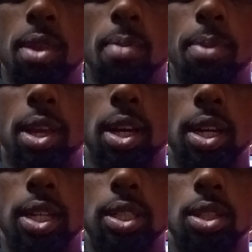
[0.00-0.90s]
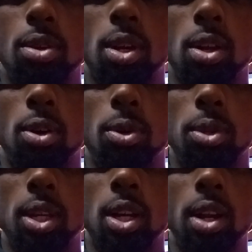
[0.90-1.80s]
because you can hold
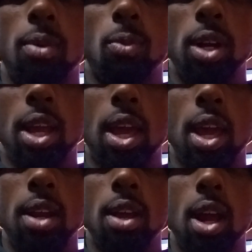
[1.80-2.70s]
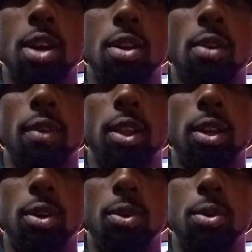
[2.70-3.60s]
the gun in one hand and you can
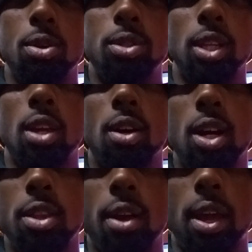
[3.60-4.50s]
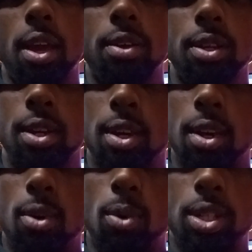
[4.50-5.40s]
reload using your other hand,
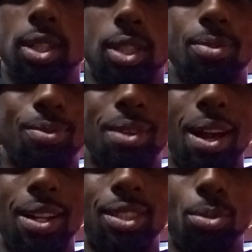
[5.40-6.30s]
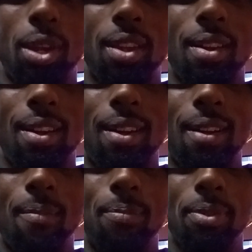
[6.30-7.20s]
which is kind of sweet.
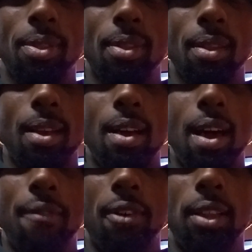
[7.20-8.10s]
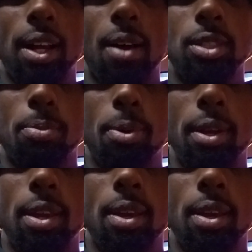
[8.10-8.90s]
I felt like I was a pretty